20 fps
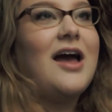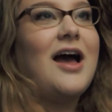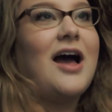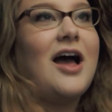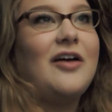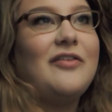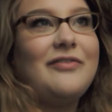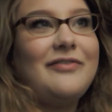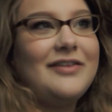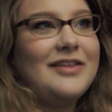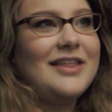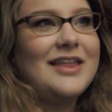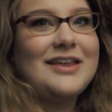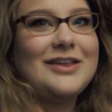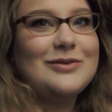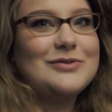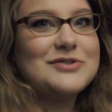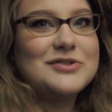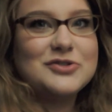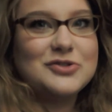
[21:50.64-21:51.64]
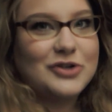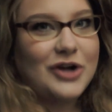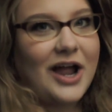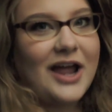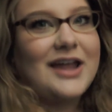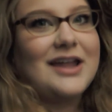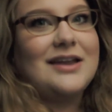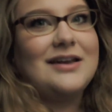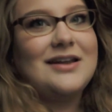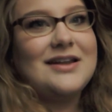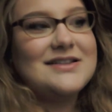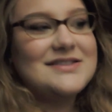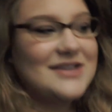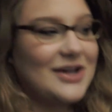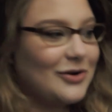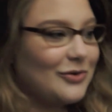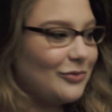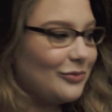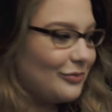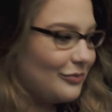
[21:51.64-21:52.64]
I feel like you should try it. It's
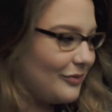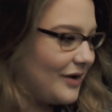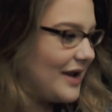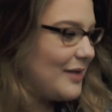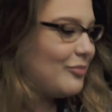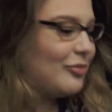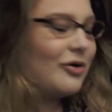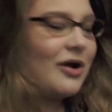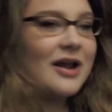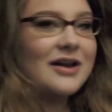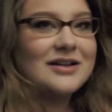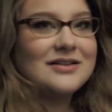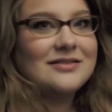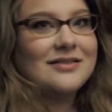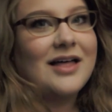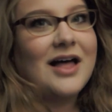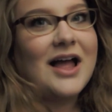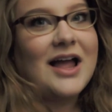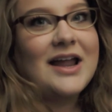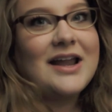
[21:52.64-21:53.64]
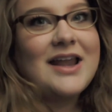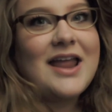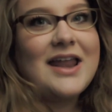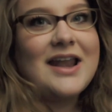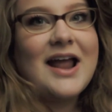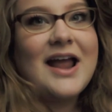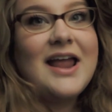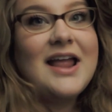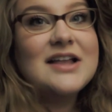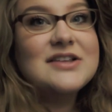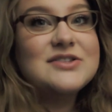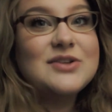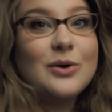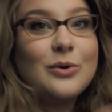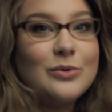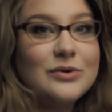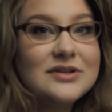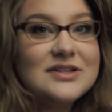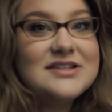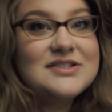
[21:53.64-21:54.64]
a great product line, and I had
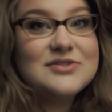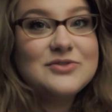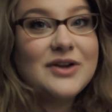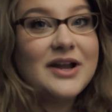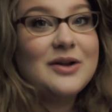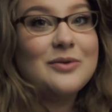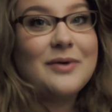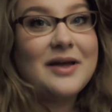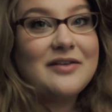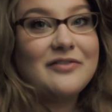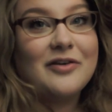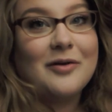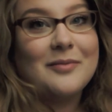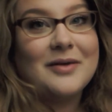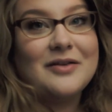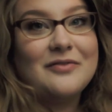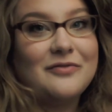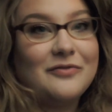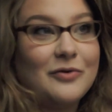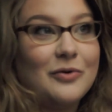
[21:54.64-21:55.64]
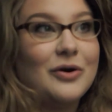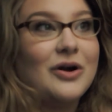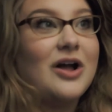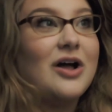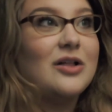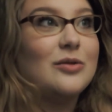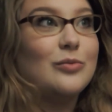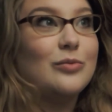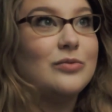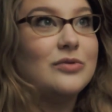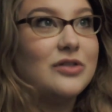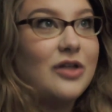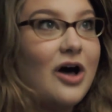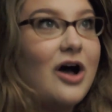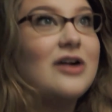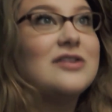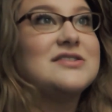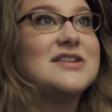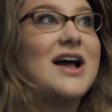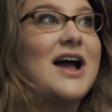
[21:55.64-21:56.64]
totally strayed away from it for a
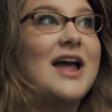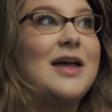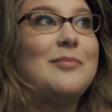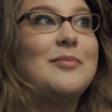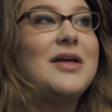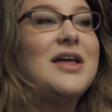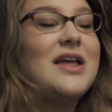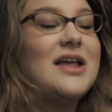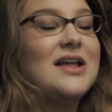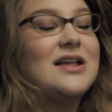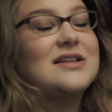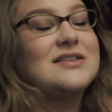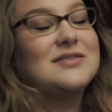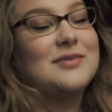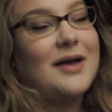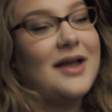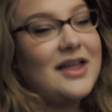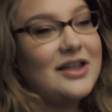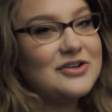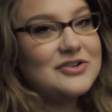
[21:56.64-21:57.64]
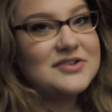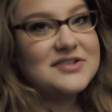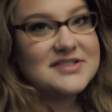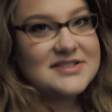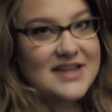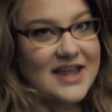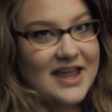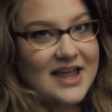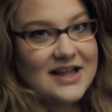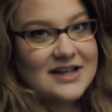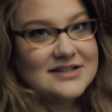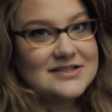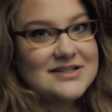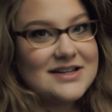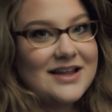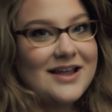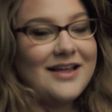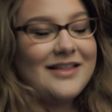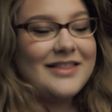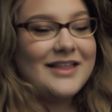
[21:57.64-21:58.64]
long time. So I understand
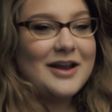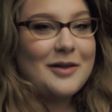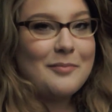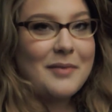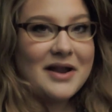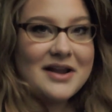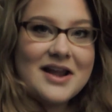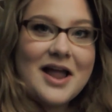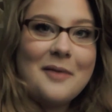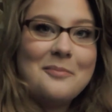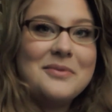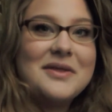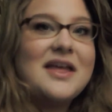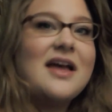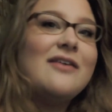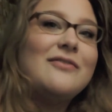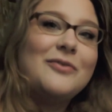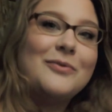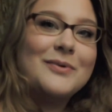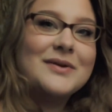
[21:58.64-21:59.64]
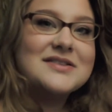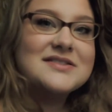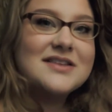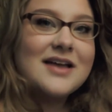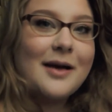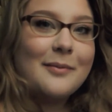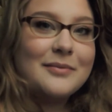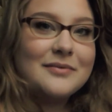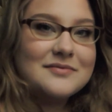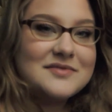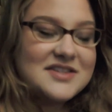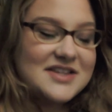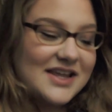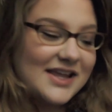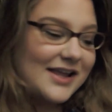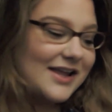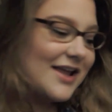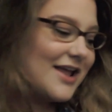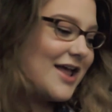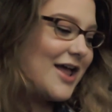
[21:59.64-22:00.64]
that it might not be everyone's cup of
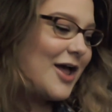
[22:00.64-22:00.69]
tea.